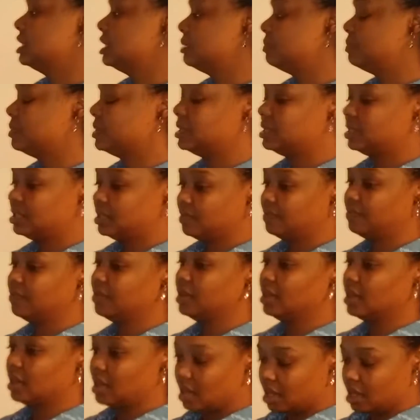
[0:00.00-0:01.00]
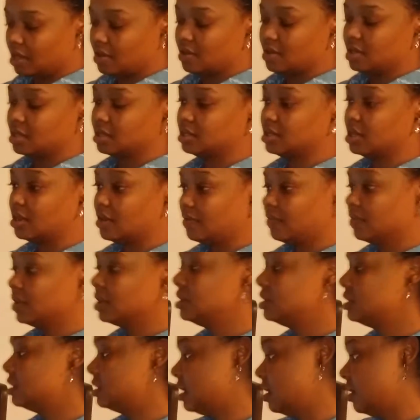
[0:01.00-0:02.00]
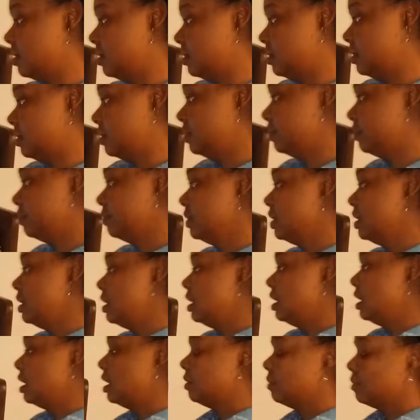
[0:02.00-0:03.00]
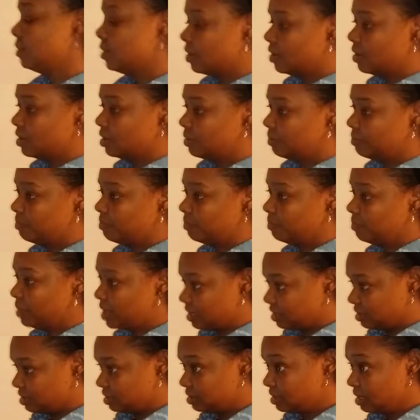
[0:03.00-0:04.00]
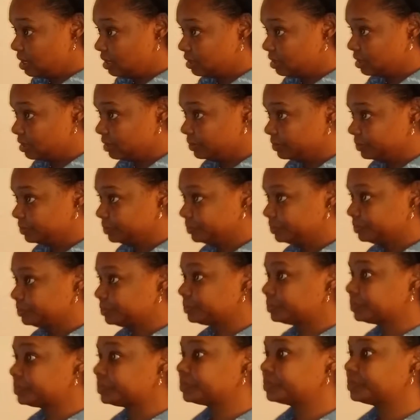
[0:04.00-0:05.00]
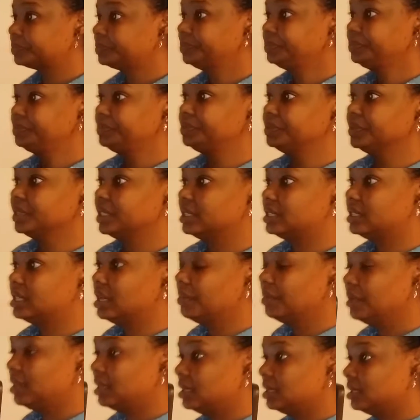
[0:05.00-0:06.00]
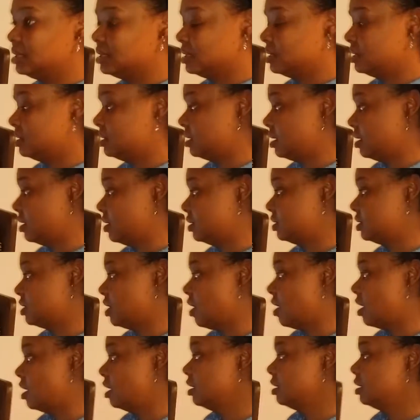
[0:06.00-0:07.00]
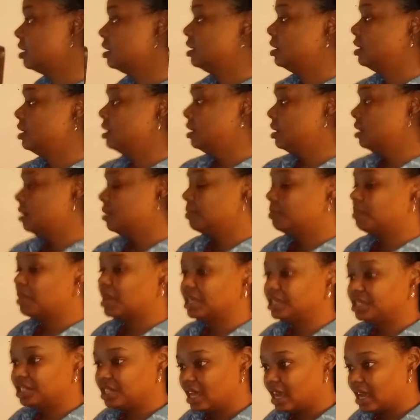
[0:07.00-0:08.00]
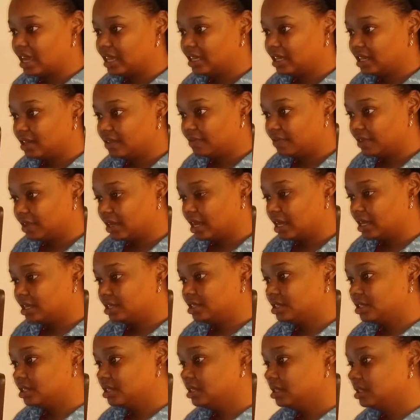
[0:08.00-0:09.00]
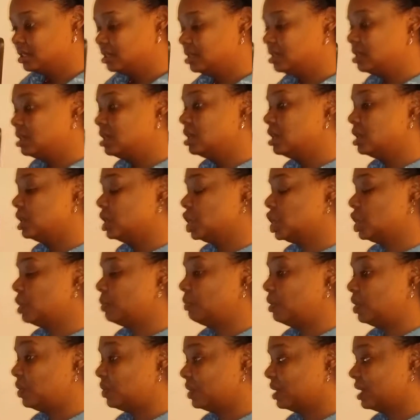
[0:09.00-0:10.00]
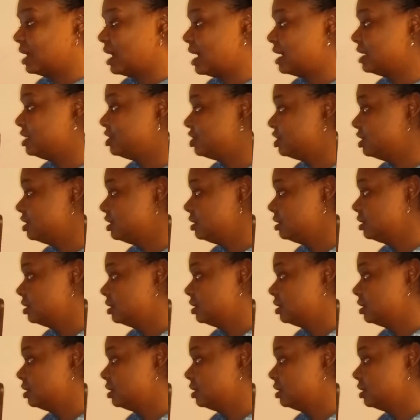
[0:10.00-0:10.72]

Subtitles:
specific areas of concern and regarding patient safety. Some of these concerns are patient identification, communication,